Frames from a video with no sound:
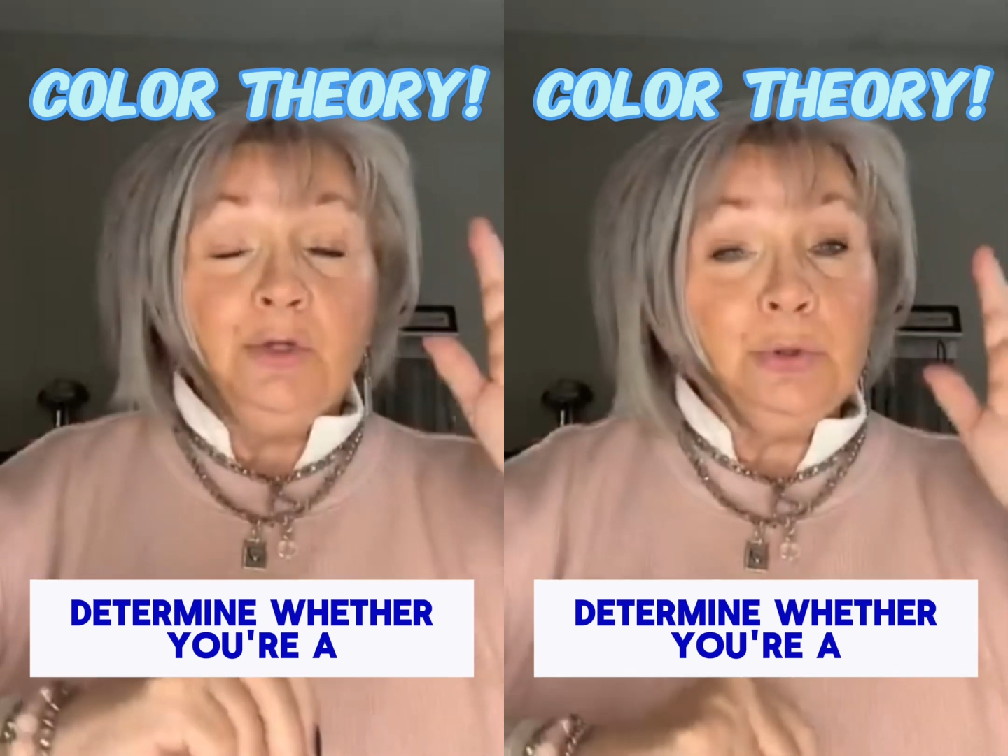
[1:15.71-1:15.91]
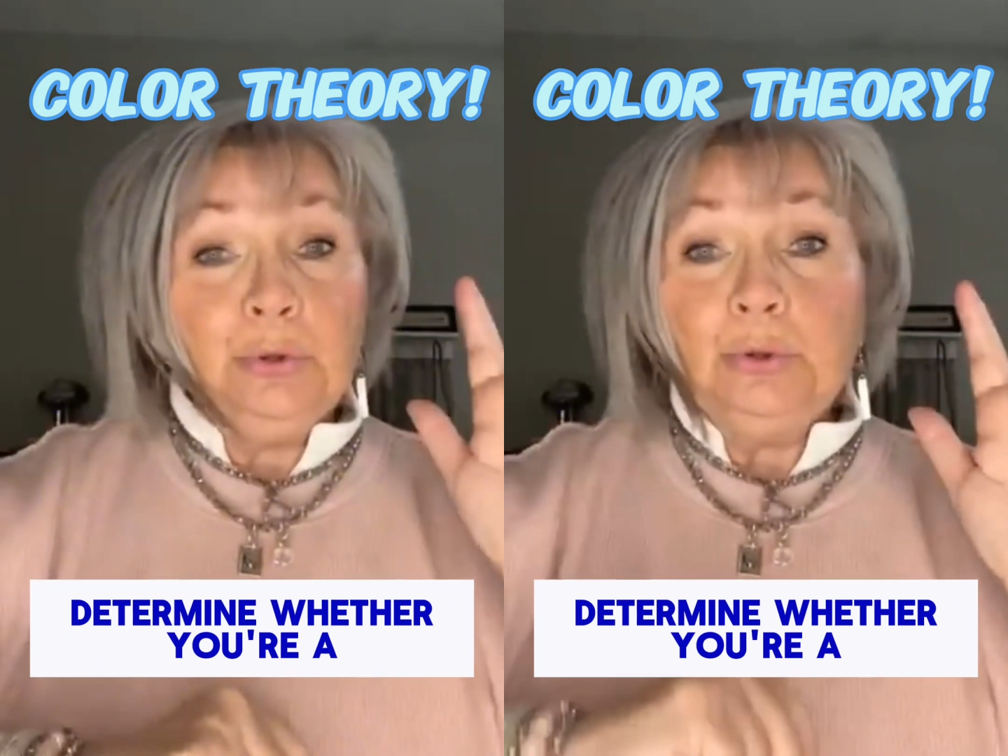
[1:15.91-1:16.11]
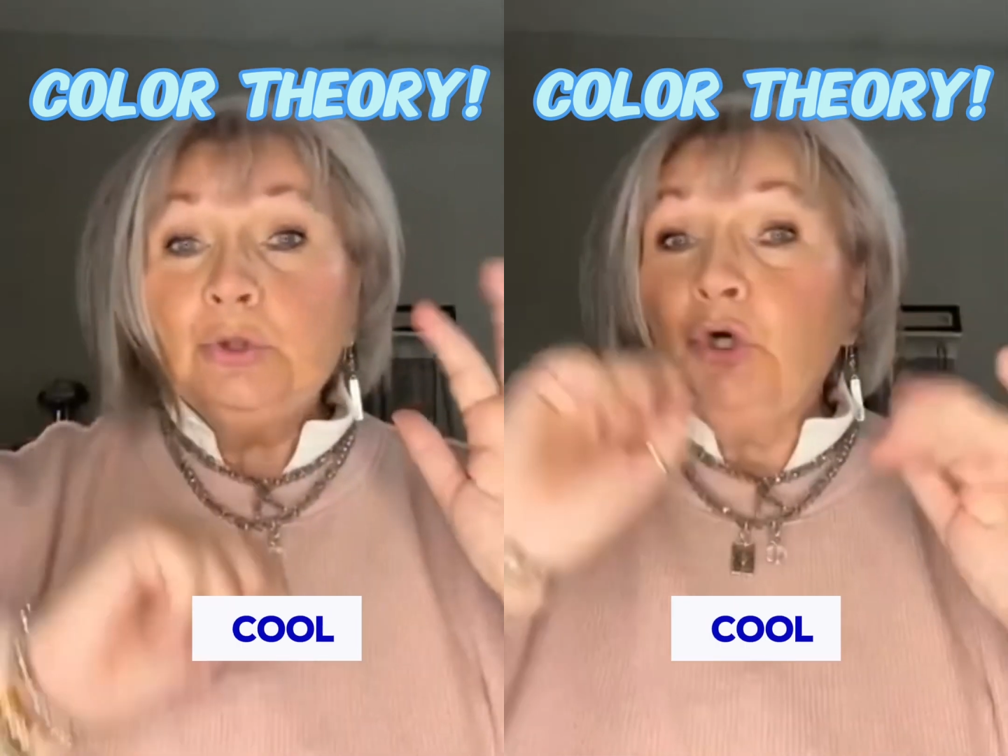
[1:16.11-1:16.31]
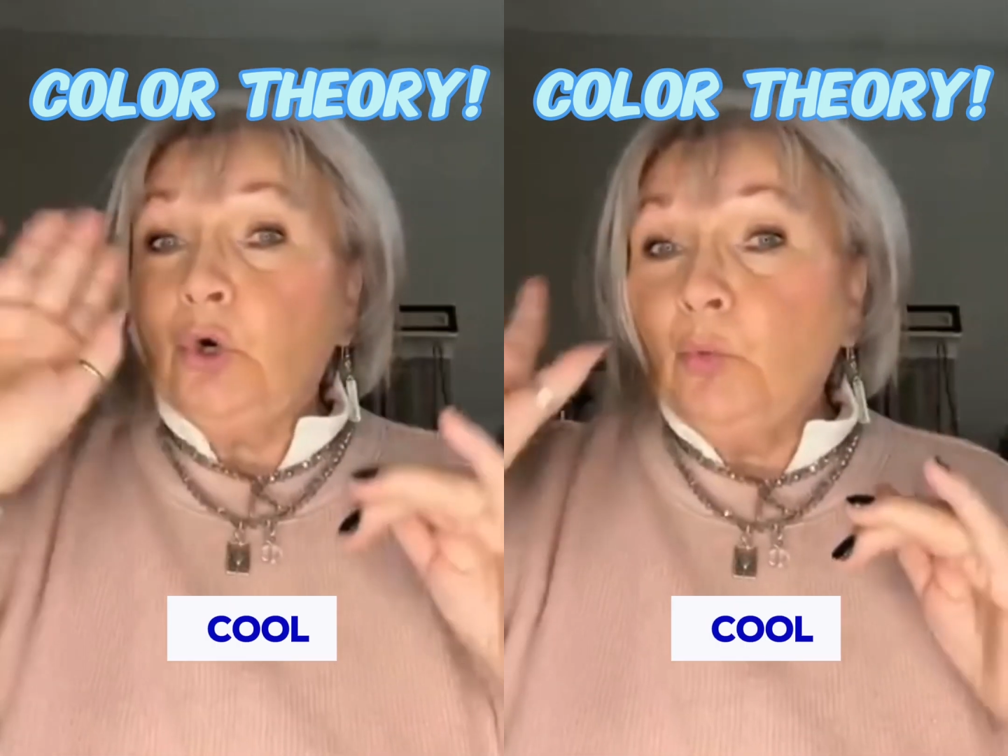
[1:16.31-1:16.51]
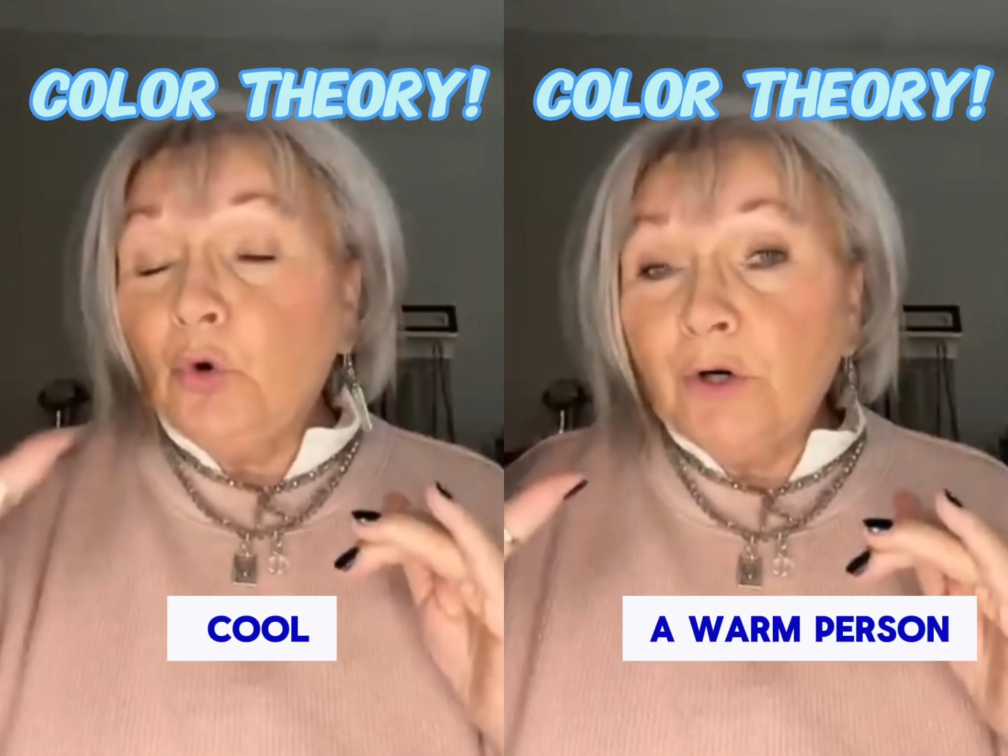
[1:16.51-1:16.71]
a
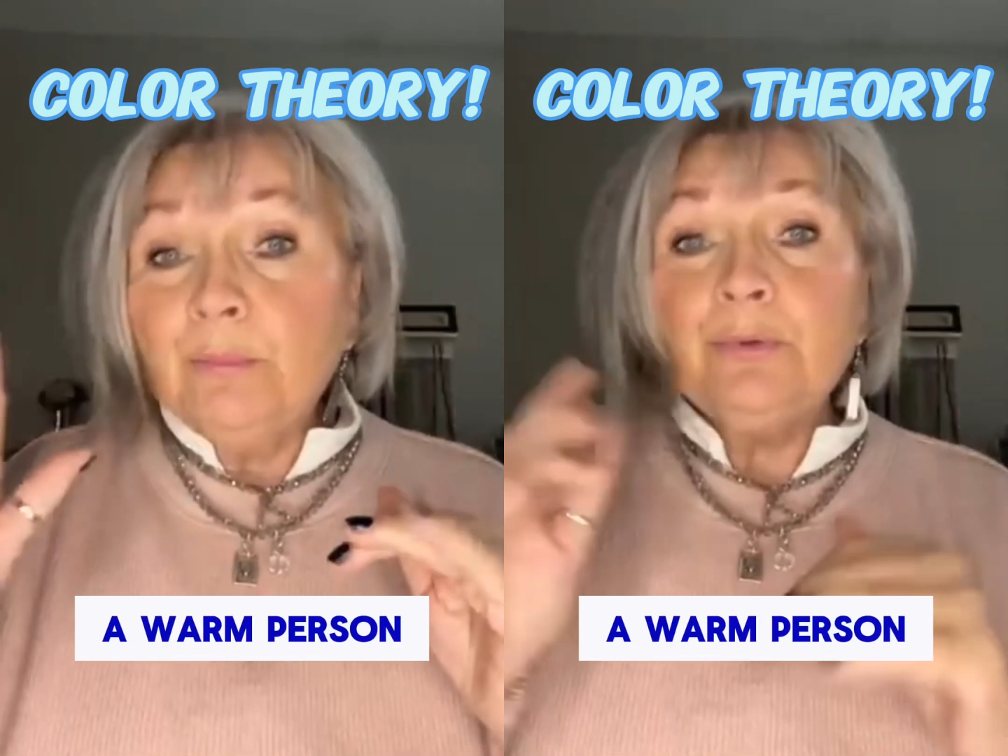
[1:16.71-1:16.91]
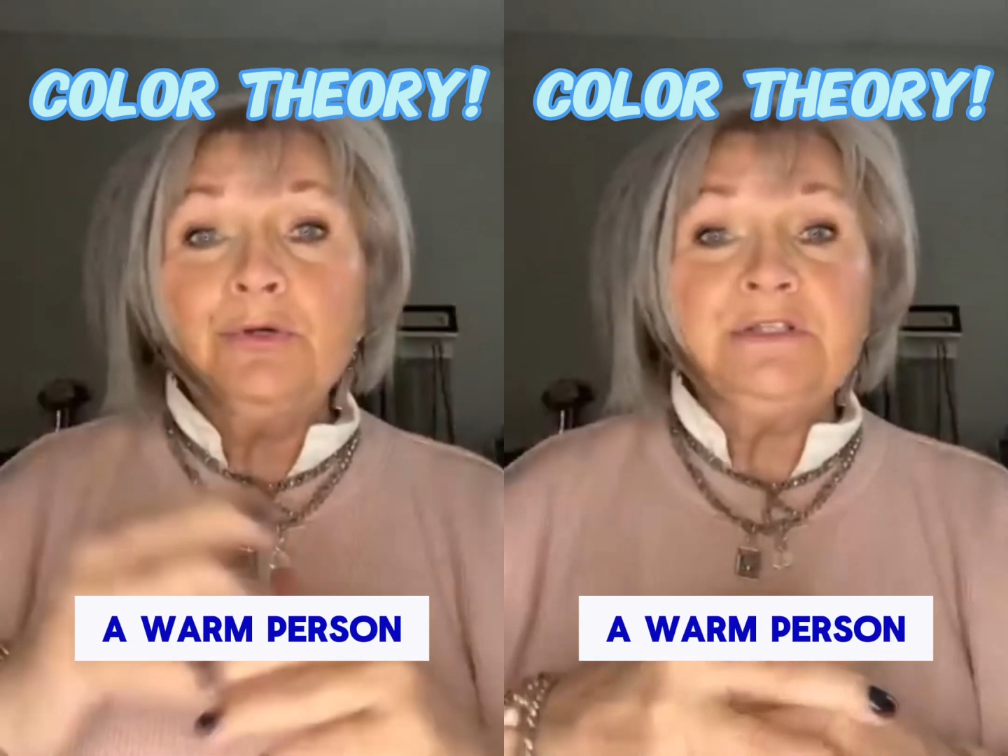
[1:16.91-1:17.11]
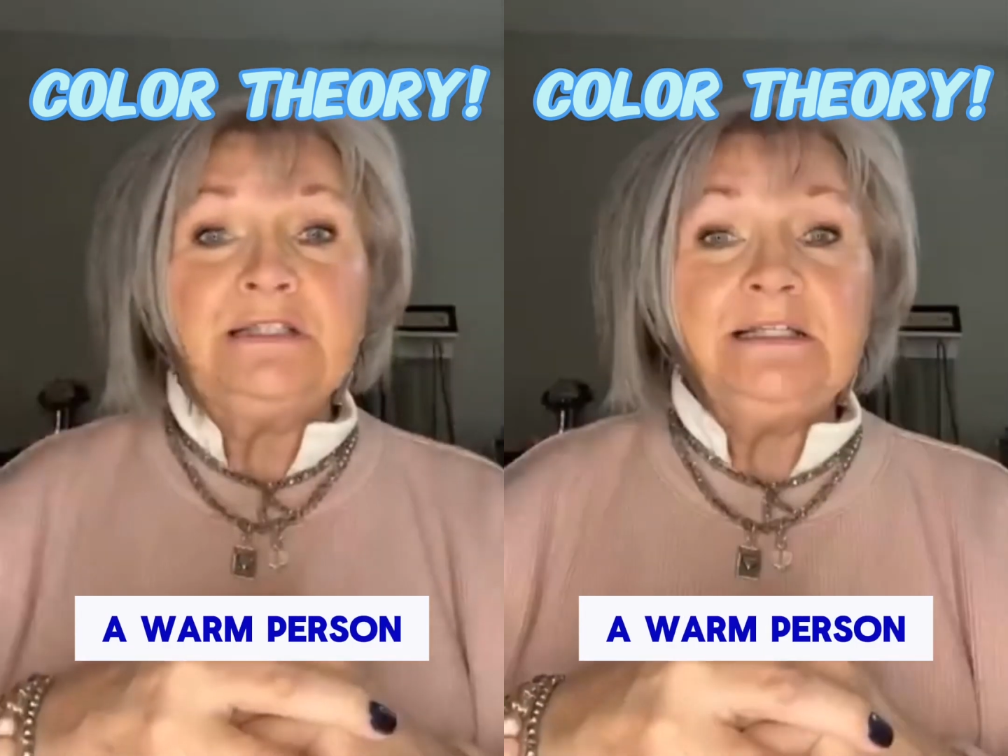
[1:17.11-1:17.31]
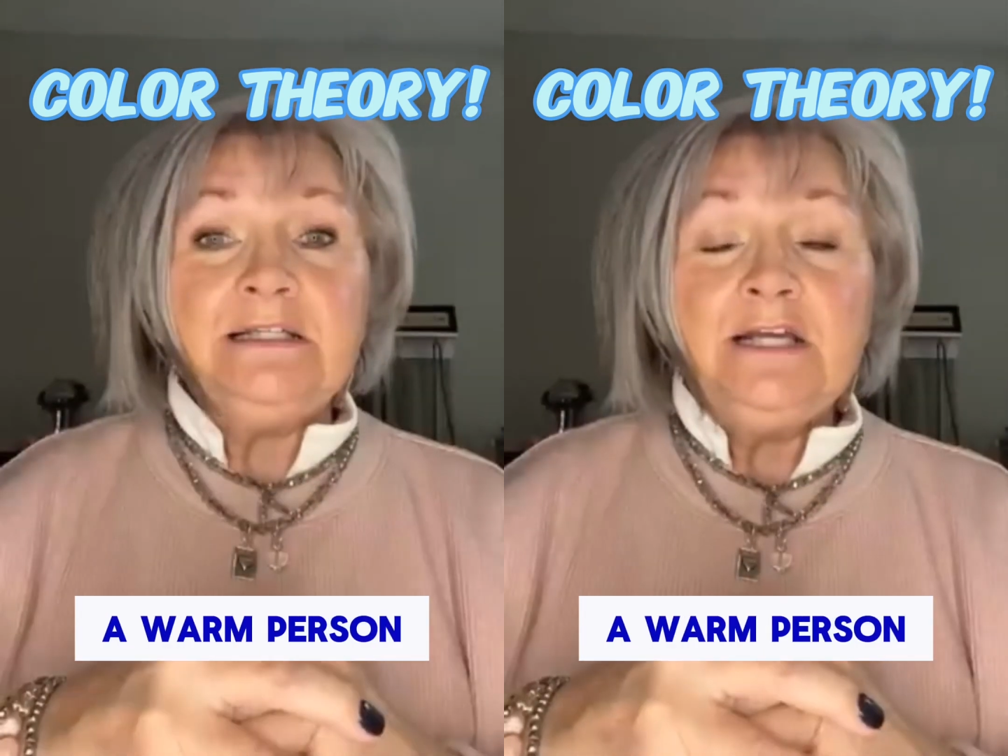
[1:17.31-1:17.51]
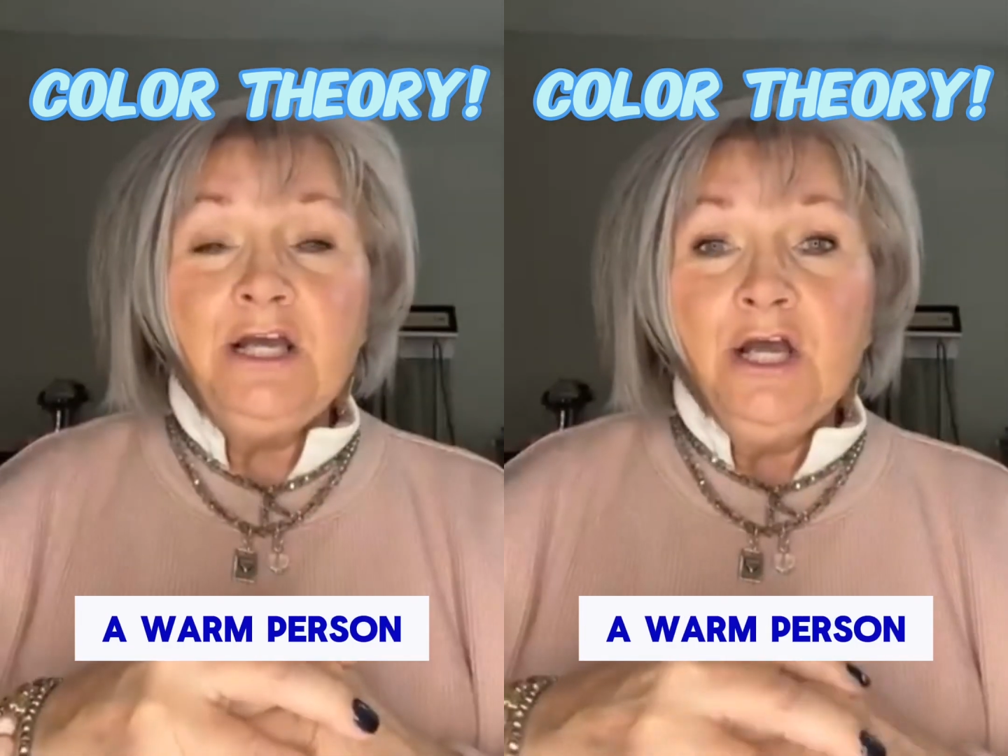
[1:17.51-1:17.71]
cool or warm
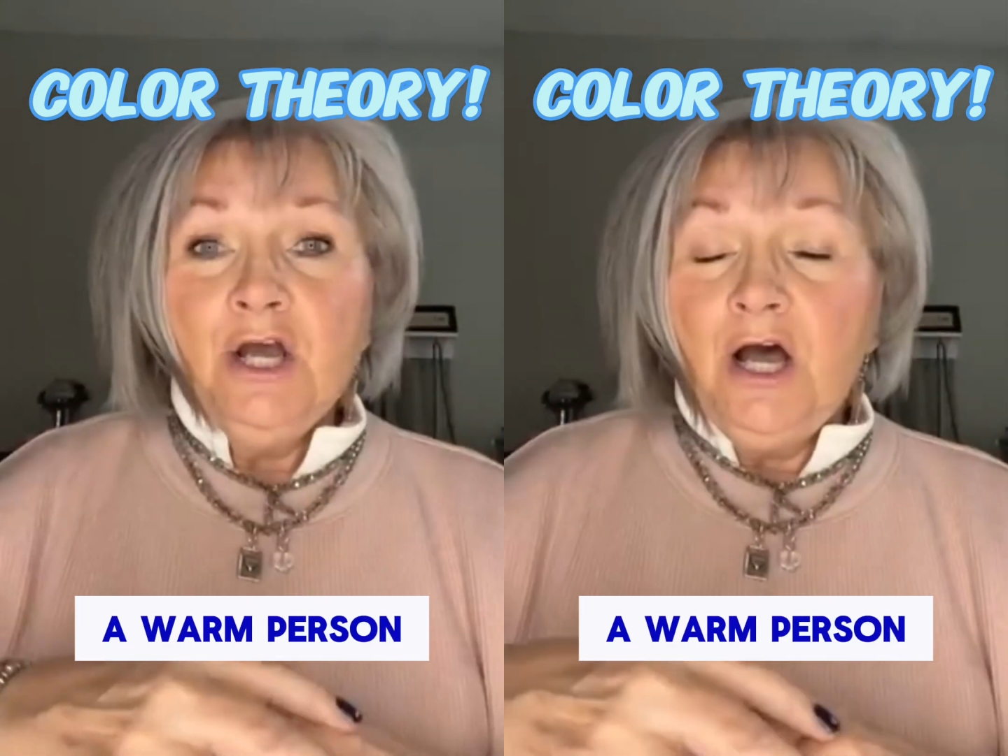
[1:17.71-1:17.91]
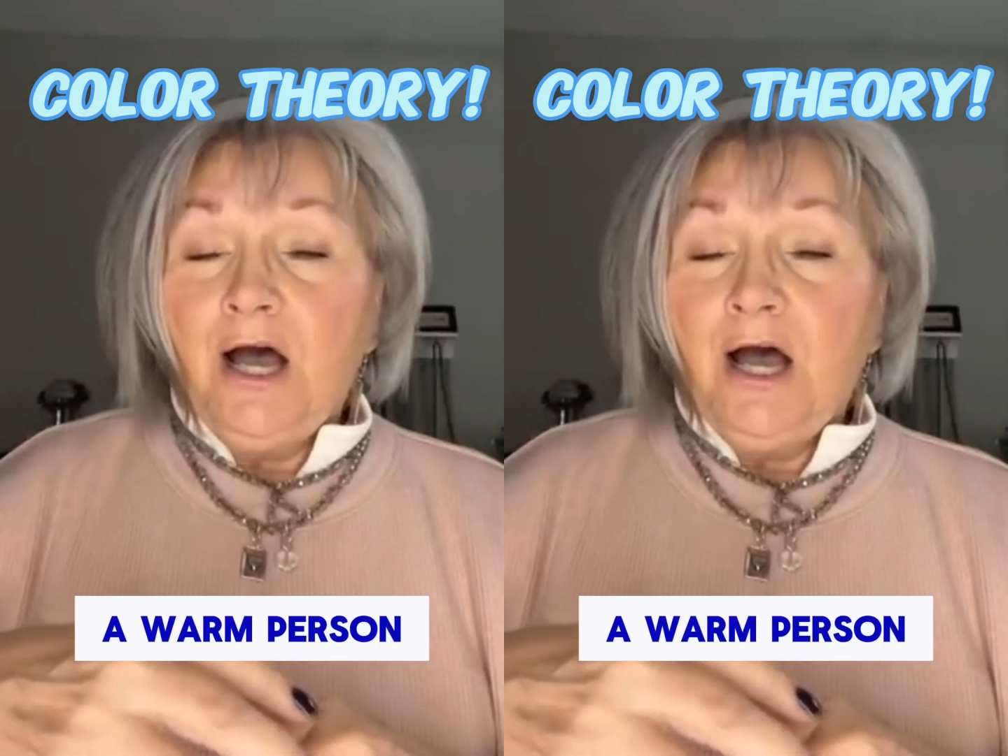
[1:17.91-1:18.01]
person,